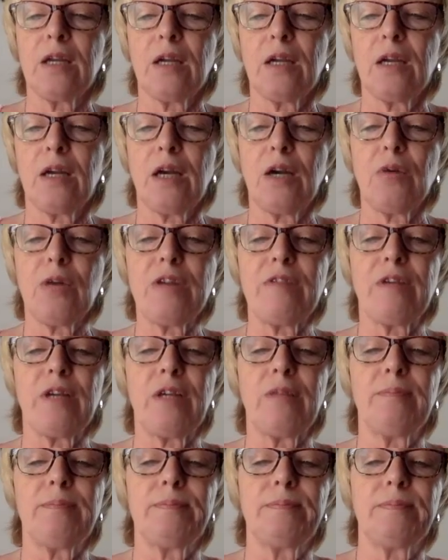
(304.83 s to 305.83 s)

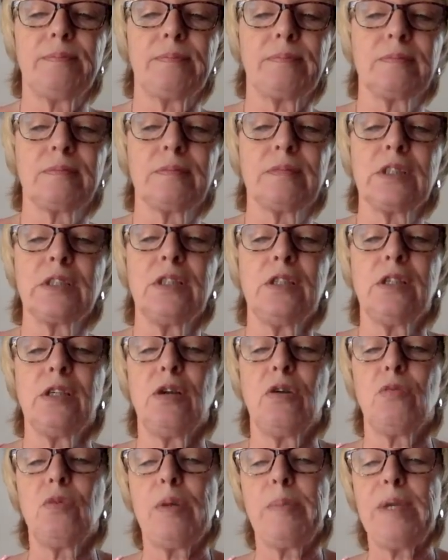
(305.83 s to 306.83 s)
However,
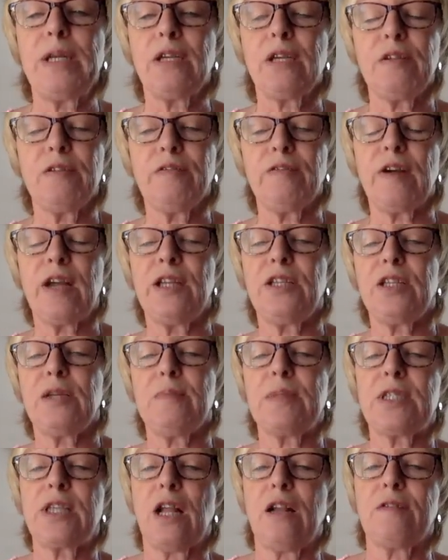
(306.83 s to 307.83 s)
women can find
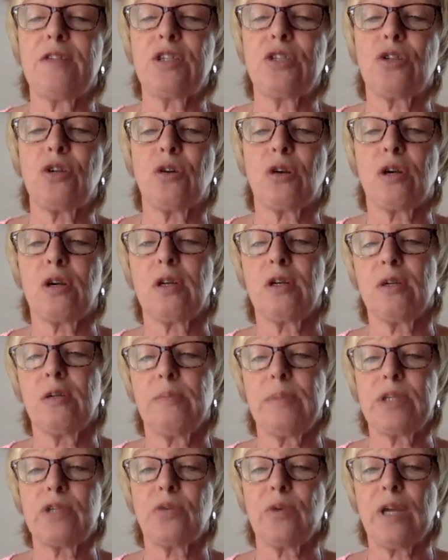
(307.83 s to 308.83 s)
themselves stuck
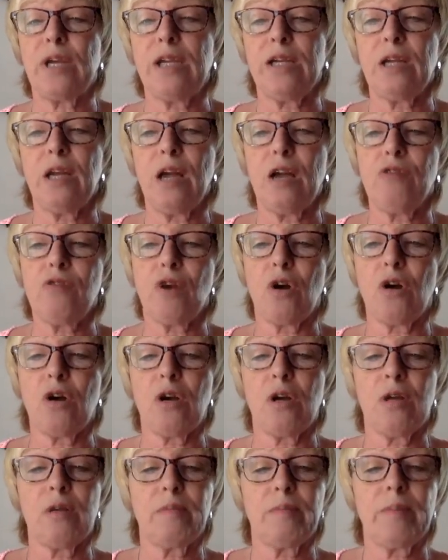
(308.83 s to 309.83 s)
between a
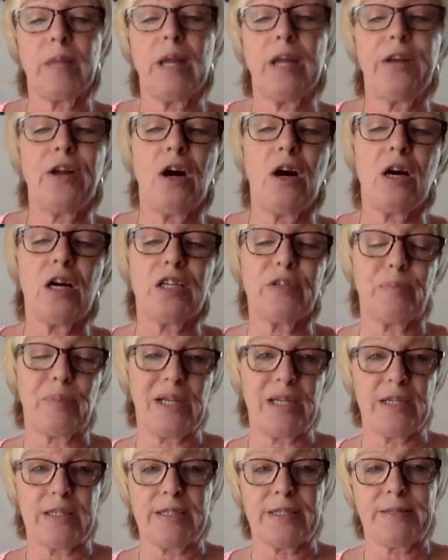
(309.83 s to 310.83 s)
rock and a hard
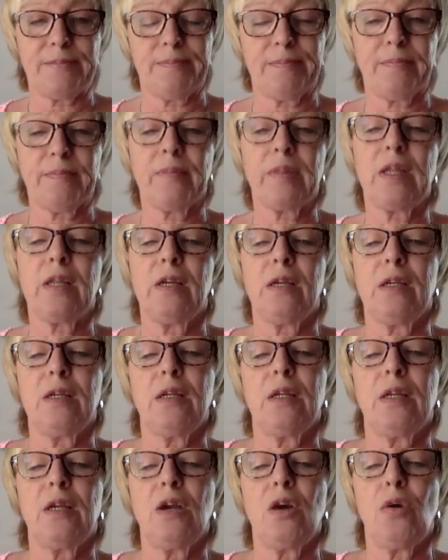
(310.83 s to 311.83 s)
place.
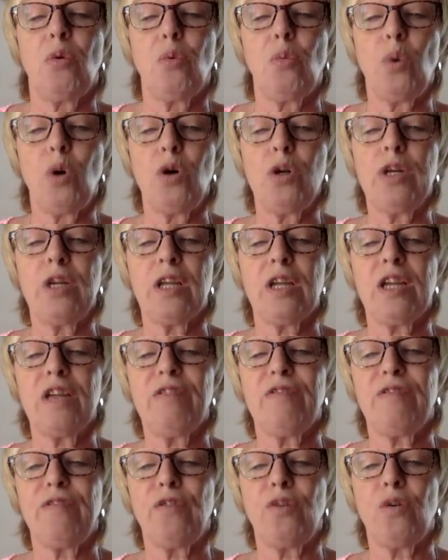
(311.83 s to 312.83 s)
1
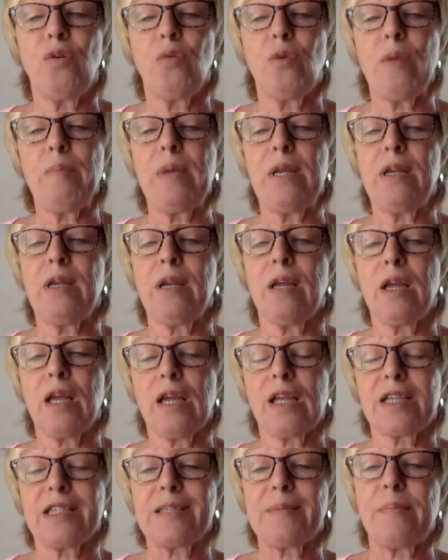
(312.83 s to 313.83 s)
in 4 women
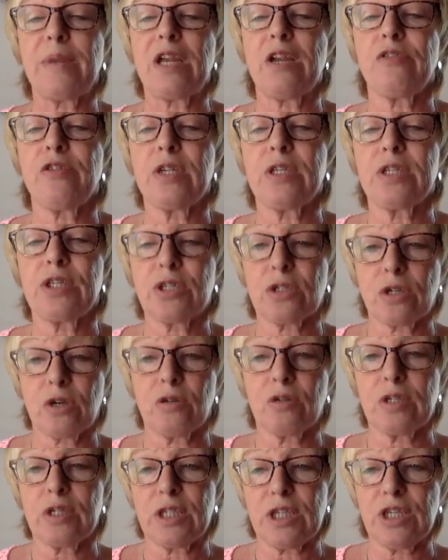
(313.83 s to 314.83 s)
experienced
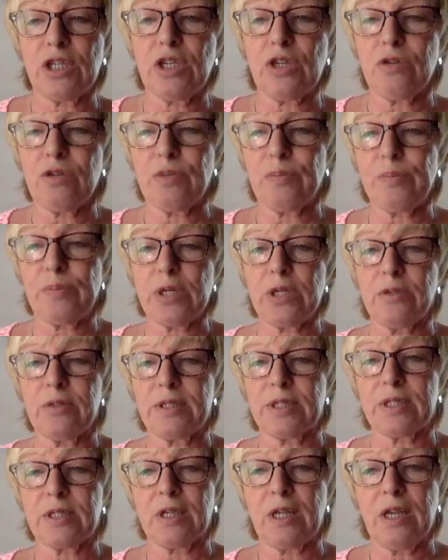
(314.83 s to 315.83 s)
continued
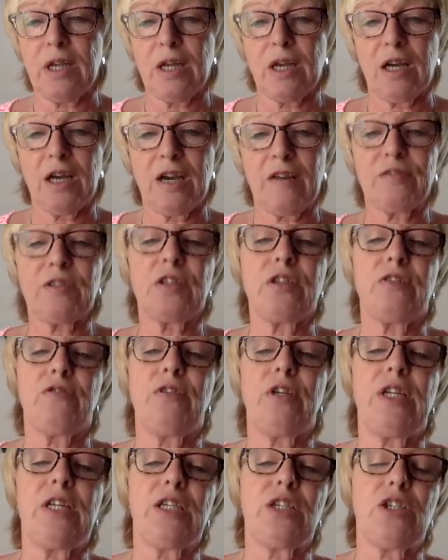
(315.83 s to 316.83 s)
abuse after the
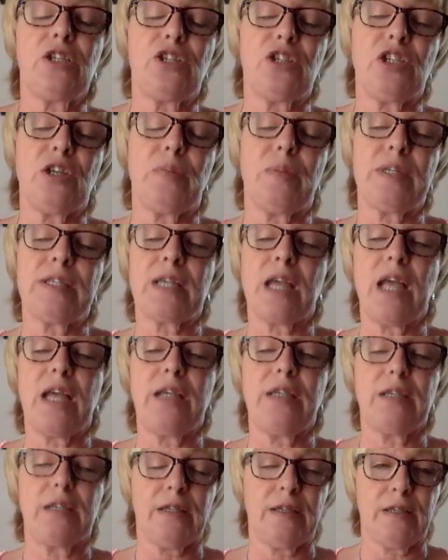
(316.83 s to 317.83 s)
relationship has
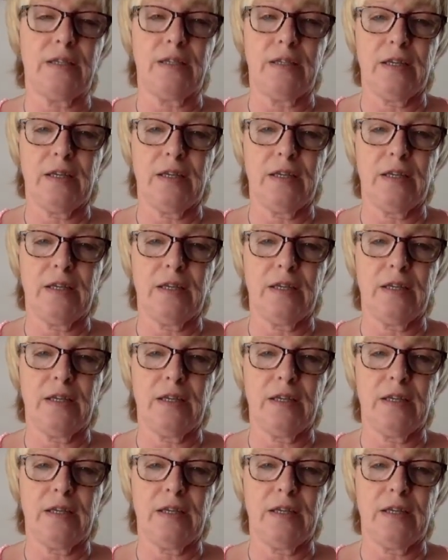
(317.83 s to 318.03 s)
ended.